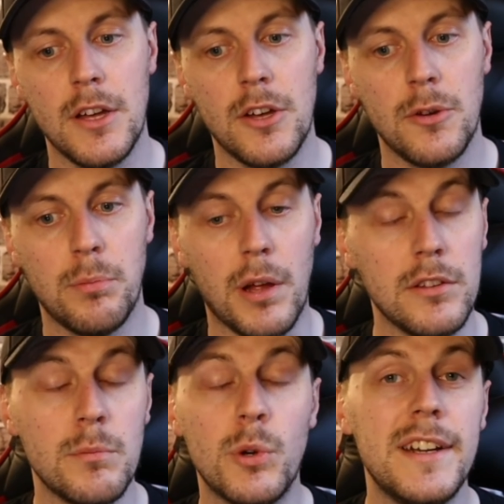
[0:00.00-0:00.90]
But the
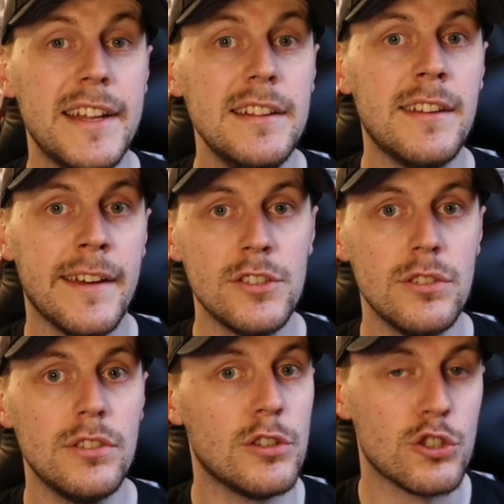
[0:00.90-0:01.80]
more lean tissue
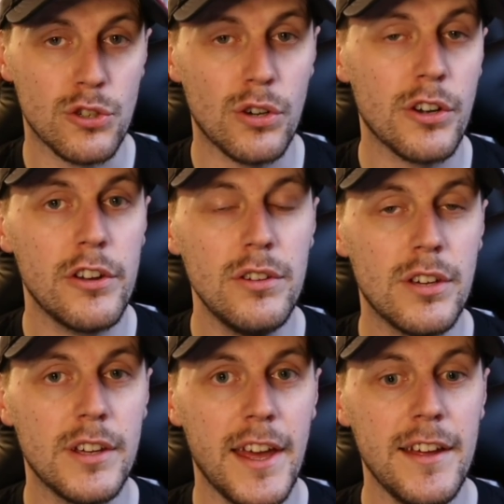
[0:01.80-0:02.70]
and the stronger you can
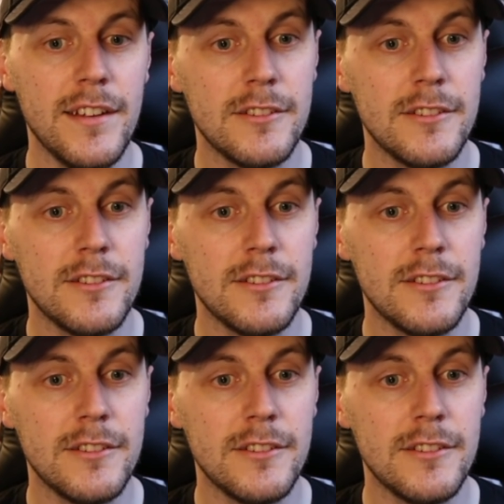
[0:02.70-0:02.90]
get,